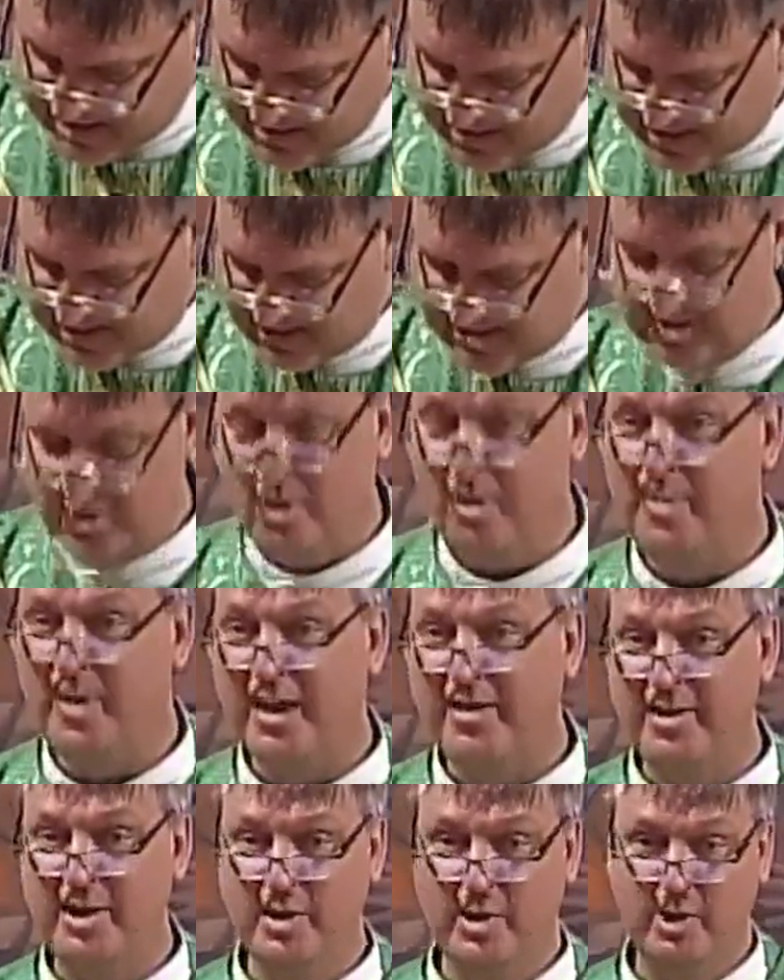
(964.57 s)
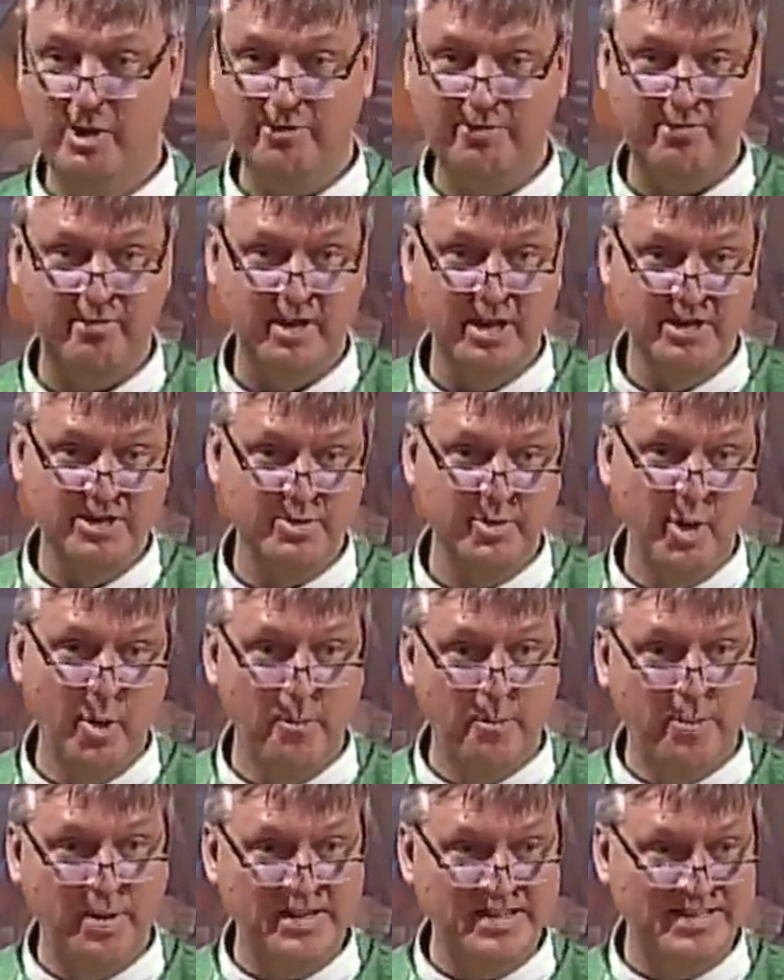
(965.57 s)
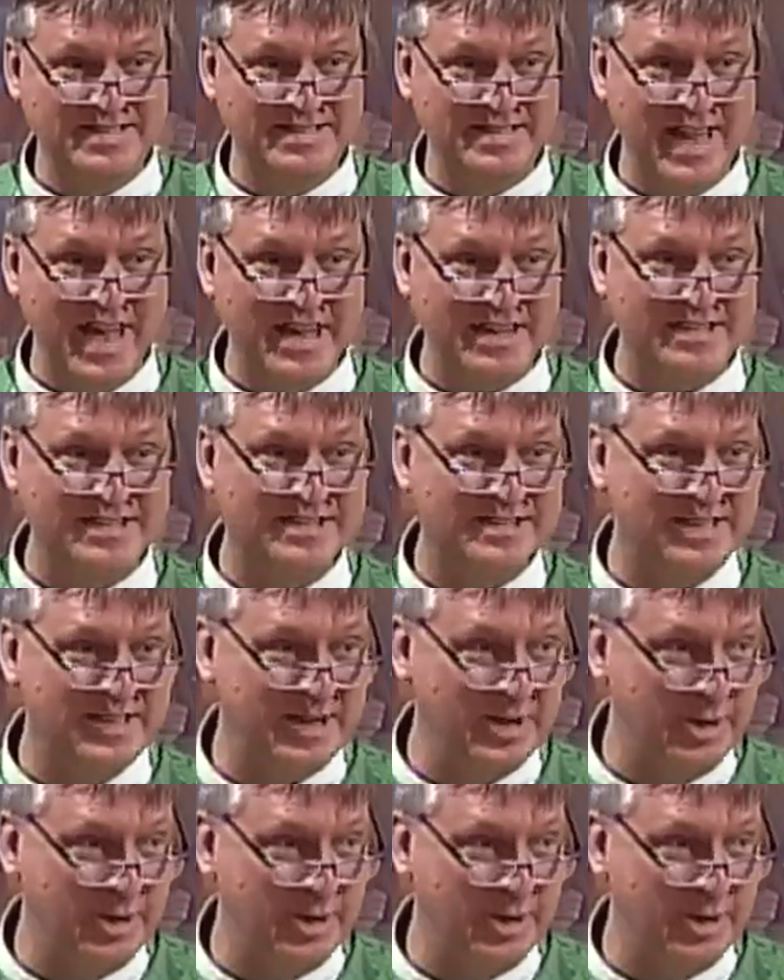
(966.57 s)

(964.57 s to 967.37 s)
he says, nor by the earth, so we don't possess the